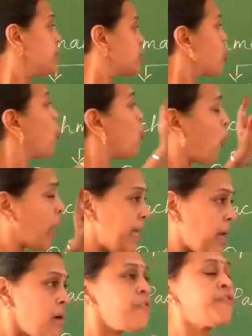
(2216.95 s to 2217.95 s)
So
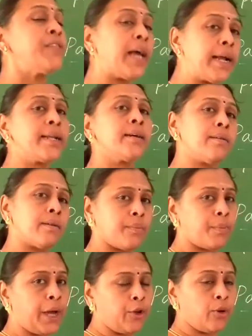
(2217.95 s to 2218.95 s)
one of that,
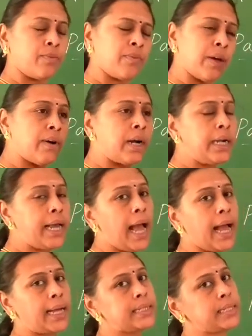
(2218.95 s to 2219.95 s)
the world
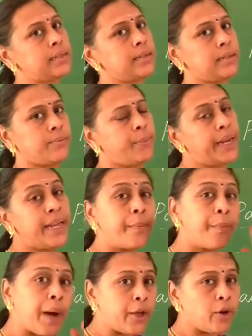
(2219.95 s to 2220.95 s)
has
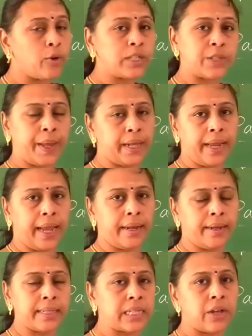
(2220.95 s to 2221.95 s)
many
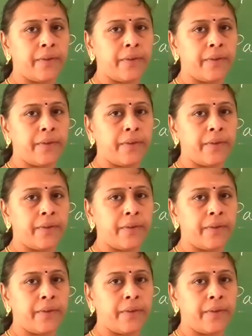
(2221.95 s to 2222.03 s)
biosphere reserve